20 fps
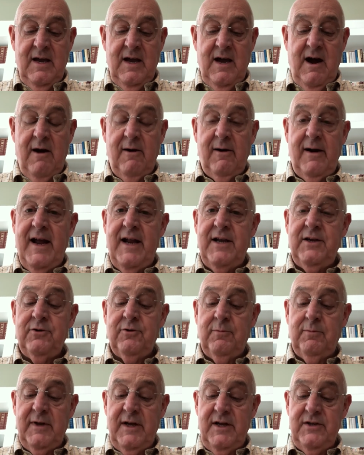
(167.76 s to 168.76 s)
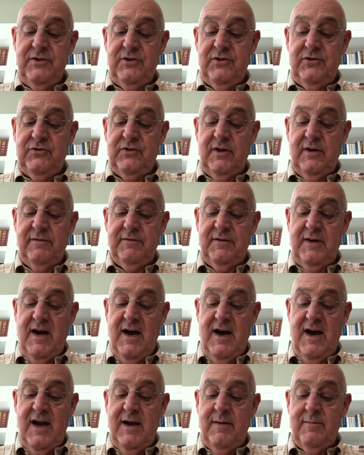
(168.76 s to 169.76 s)
Our annual pledges of
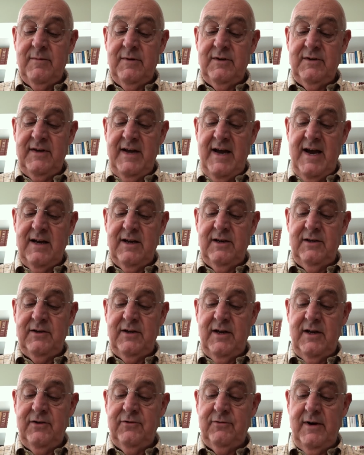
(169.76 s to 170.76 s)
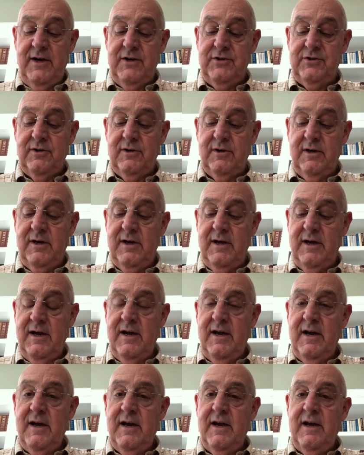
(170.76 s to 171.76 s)
time, talent, and treasure
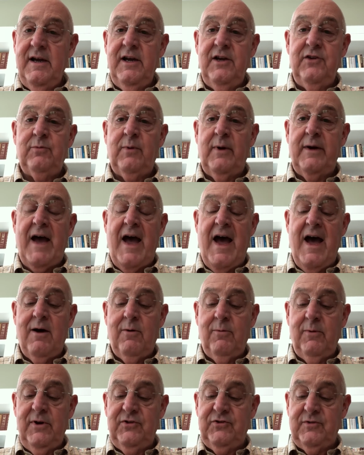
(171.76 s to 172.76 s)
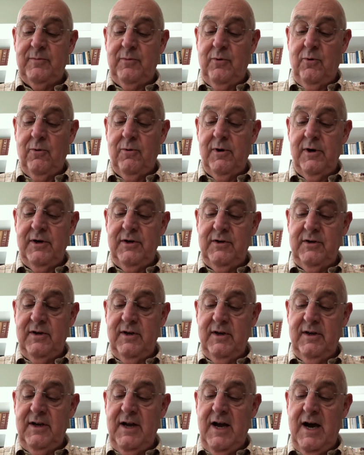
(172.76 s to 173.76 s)
is how we support
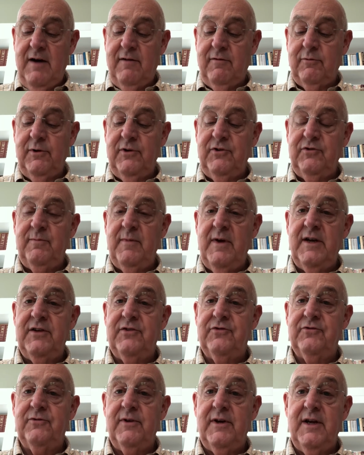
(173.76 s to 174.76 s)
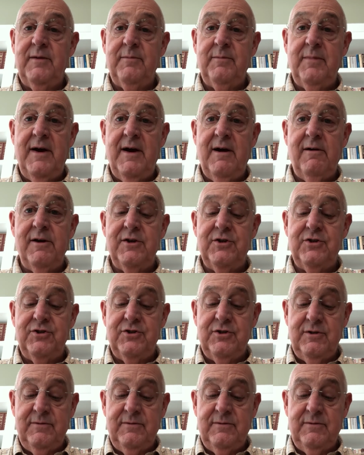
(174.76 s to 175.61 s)
Calvary's ministry and parish.